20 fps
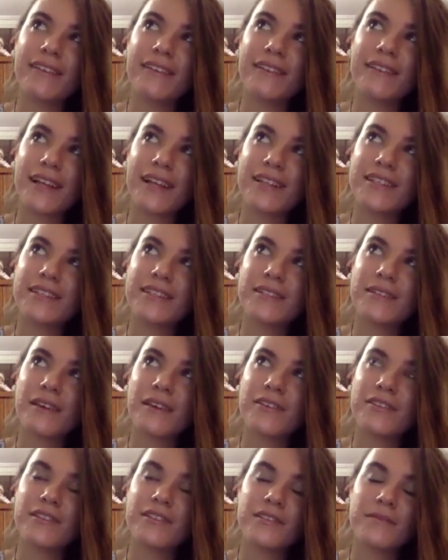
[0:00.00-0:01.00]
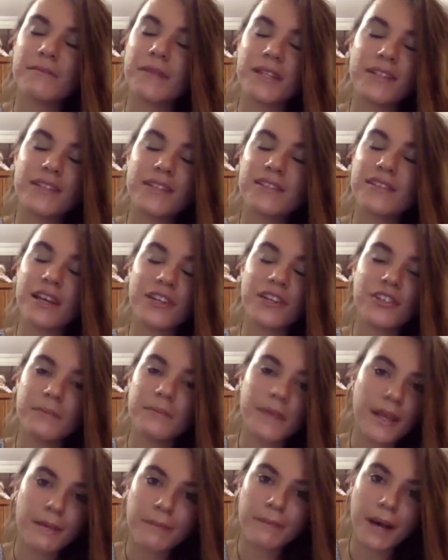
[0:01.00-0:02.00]
that's been such a
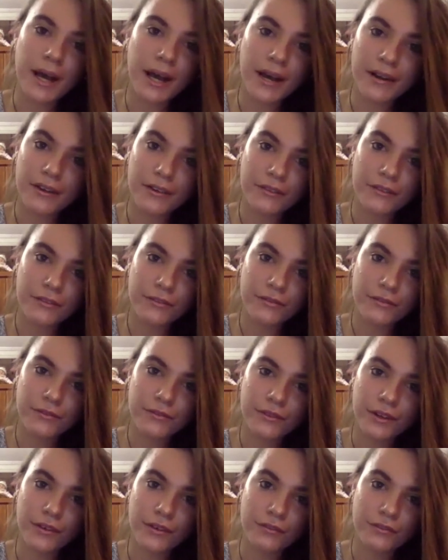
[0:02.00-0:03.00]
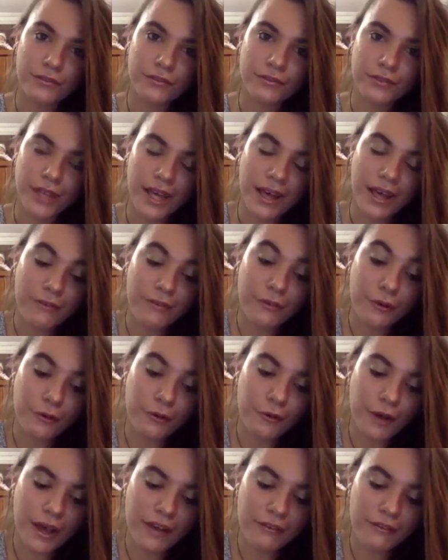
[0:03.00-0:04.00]
big part of who
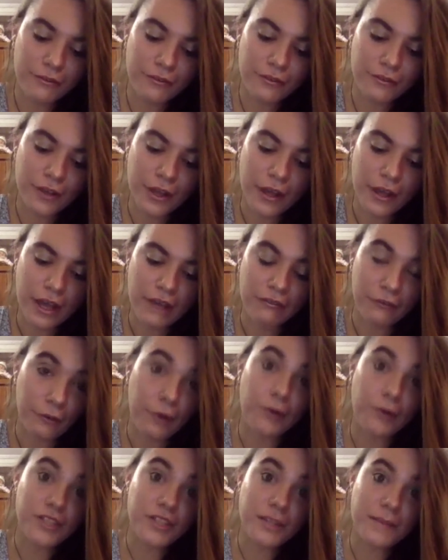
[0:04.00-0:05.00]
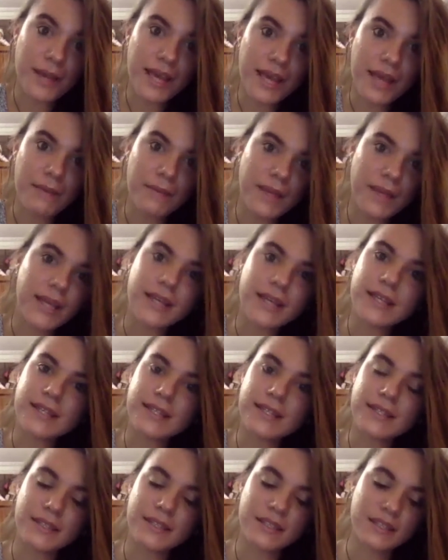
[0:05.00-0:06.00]
I've grown to be,
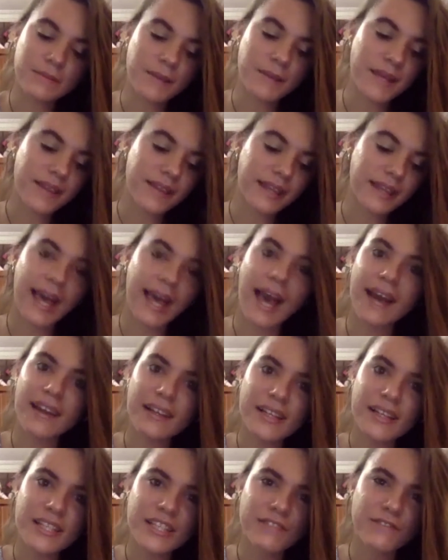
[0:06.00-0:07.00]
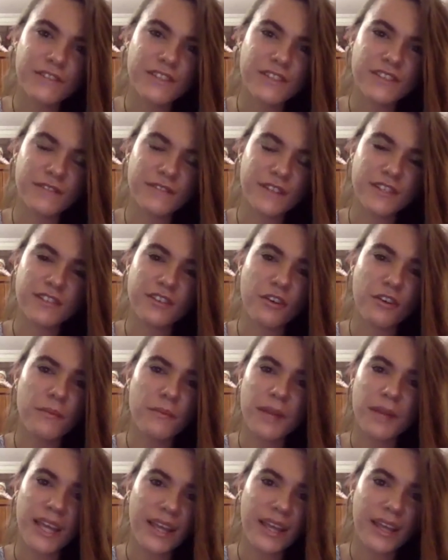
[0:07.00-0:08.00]
because it's been the catalyst for so
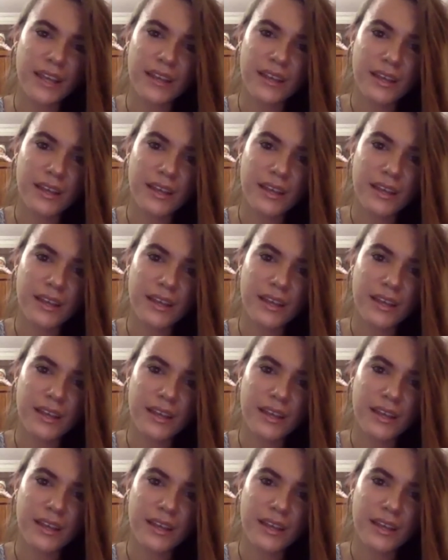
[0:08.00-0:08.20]
many